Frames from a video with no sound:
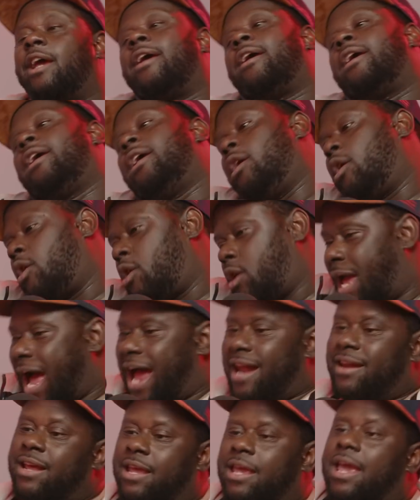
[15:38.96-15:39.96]
He got
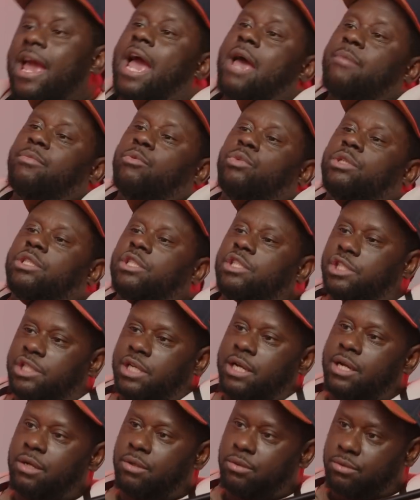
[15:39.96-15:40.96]
in the cab and went to
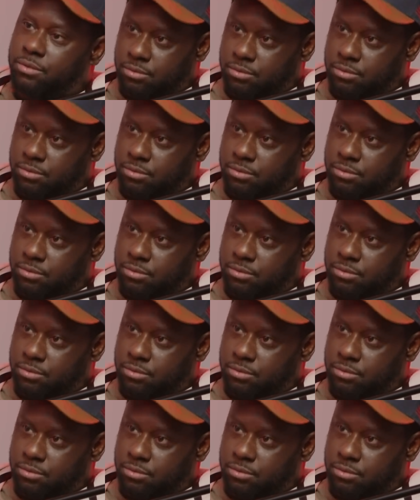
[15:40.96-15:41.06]
jail.